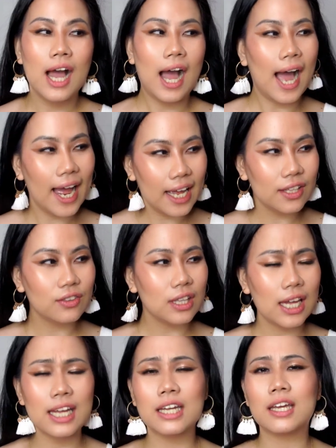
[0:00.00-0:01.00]
I
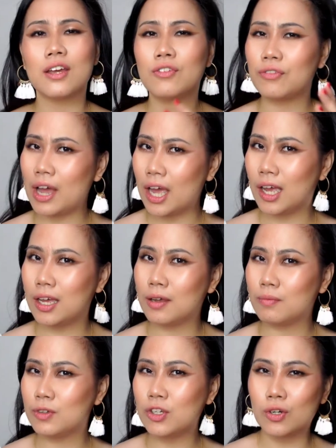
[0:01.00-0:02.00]
think if I,
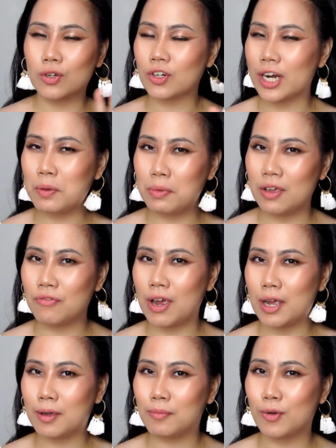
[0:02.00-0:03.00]
you know, correct me if
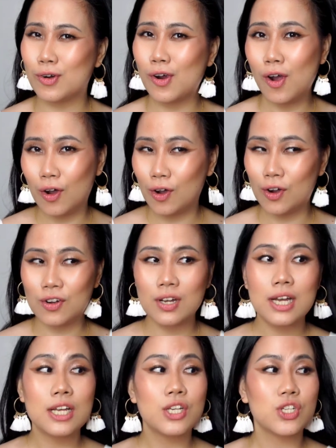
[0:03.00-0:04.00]
I am wrong,
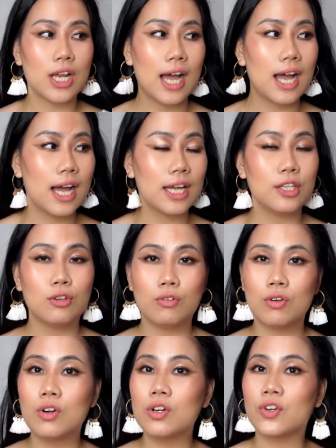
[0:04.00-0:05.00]
siya
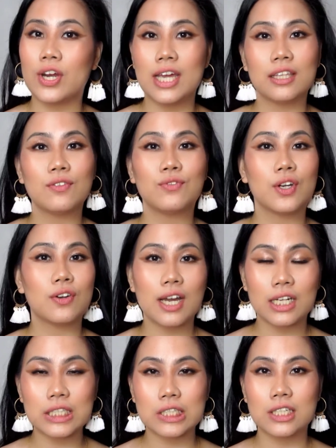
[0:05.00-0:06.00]
yung creative
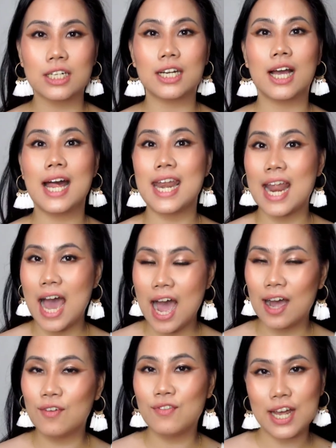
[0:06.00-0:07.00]
director
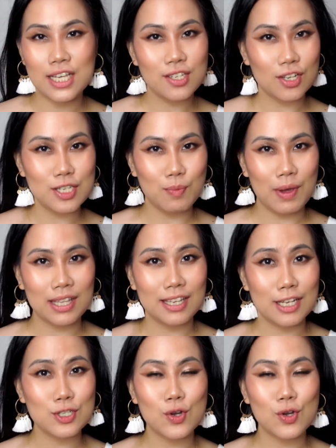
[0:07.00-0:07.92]
ng Vice Cosmetics.